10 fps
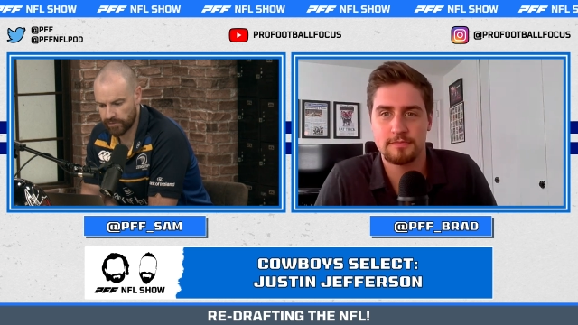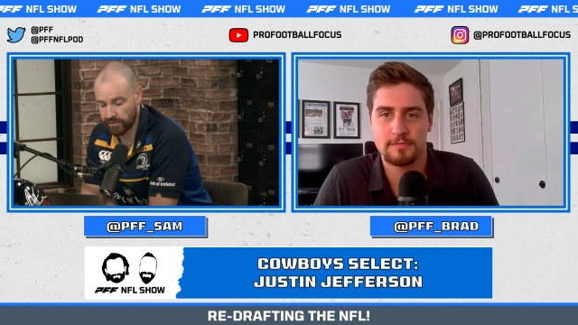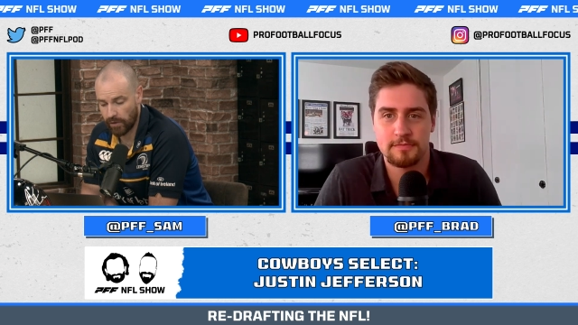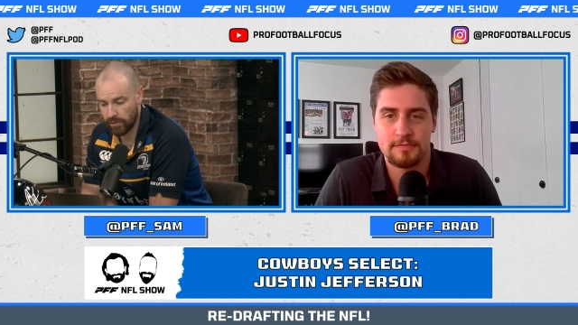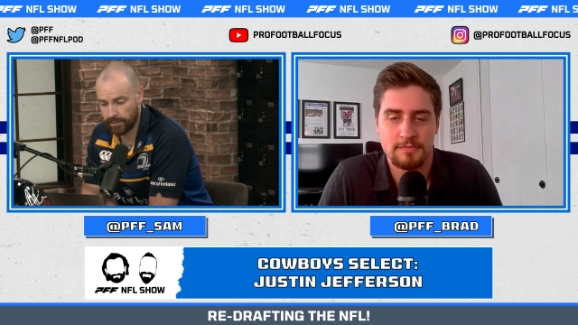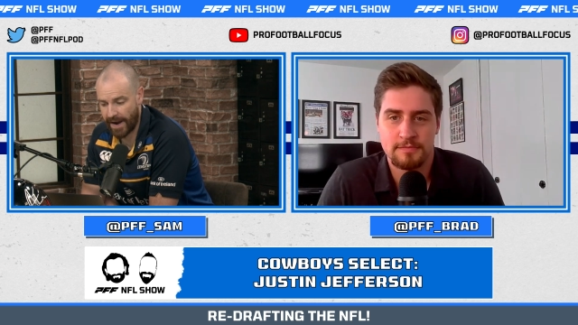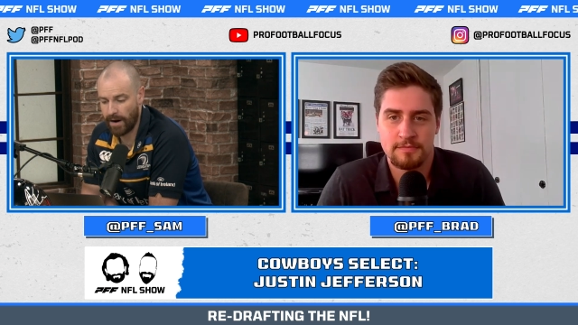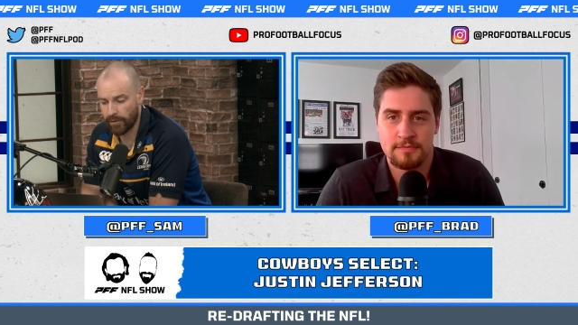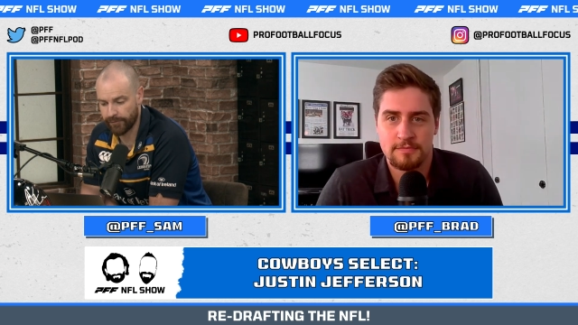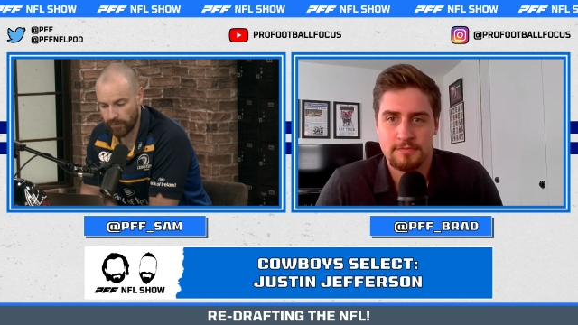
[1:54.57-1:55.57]
Speaker 1: so
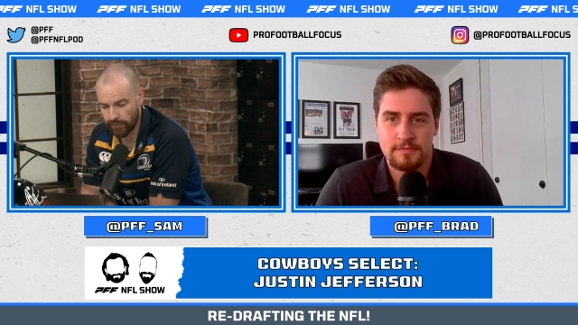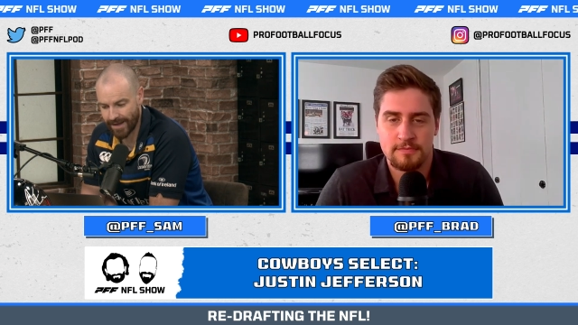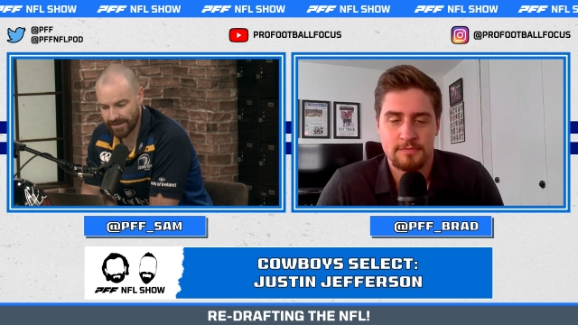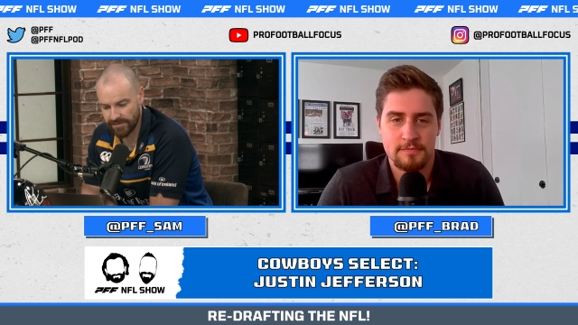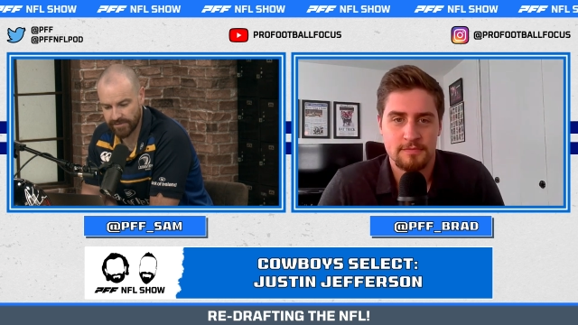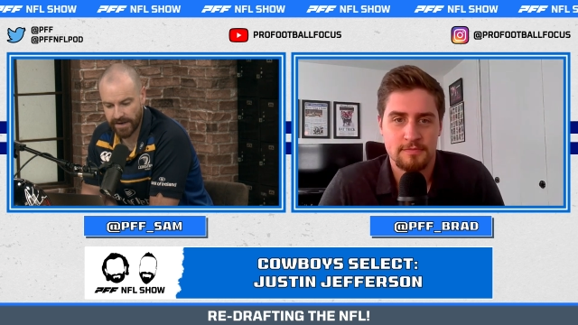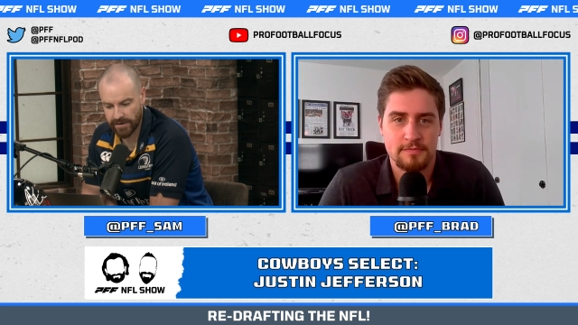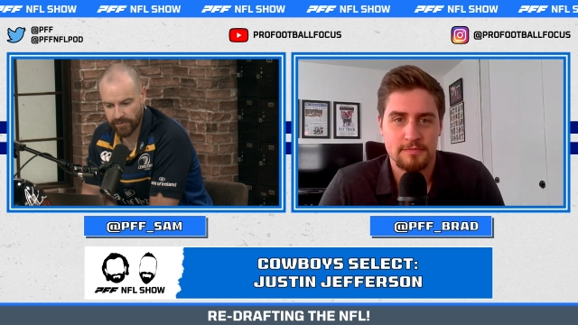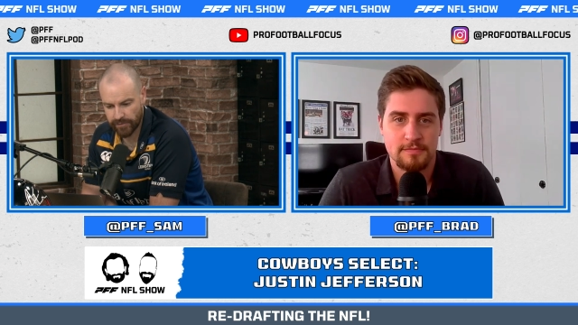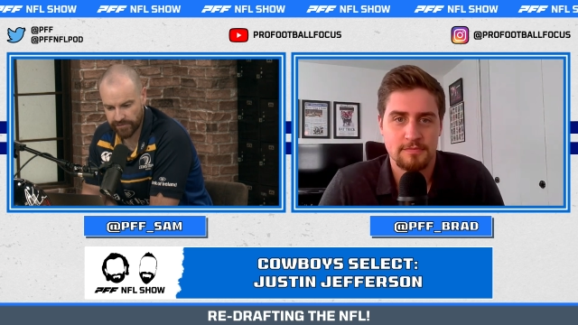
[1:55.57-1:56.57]
powerful relative to any
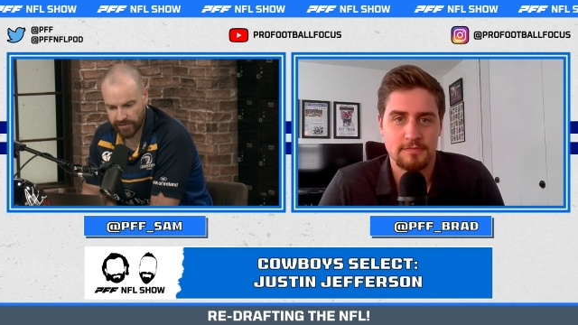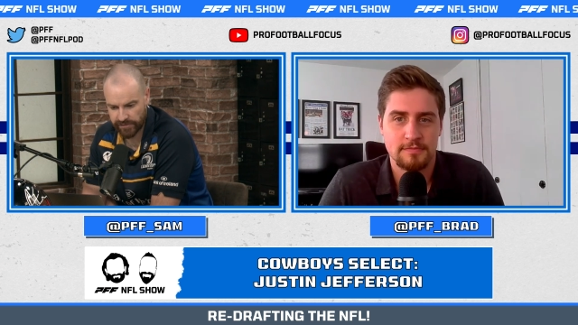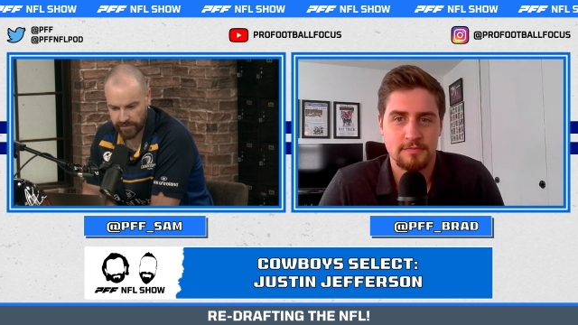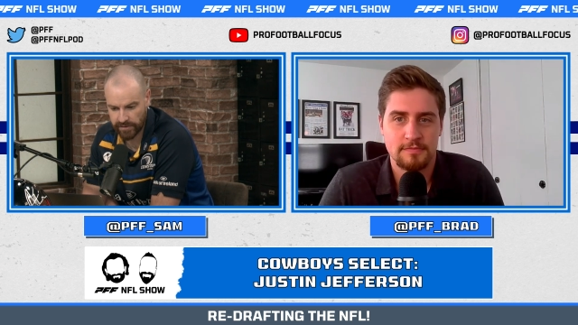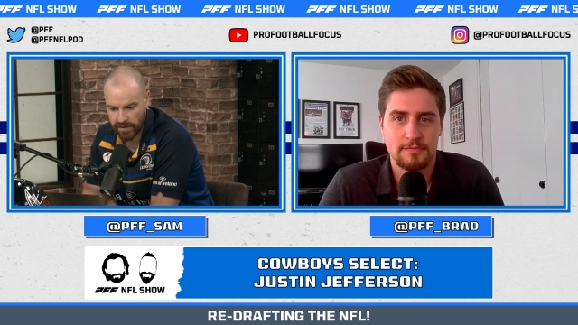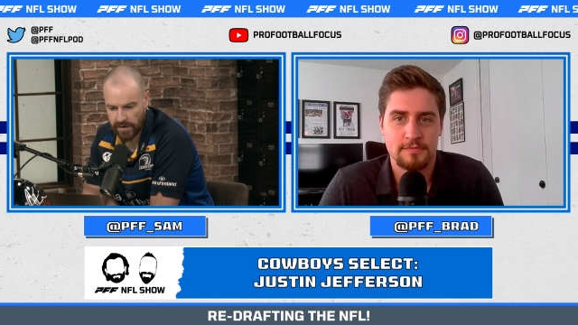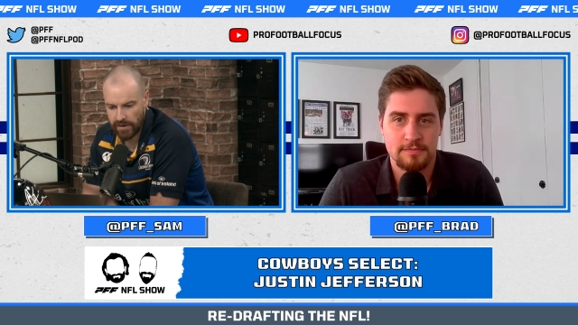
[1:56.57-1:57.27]
other position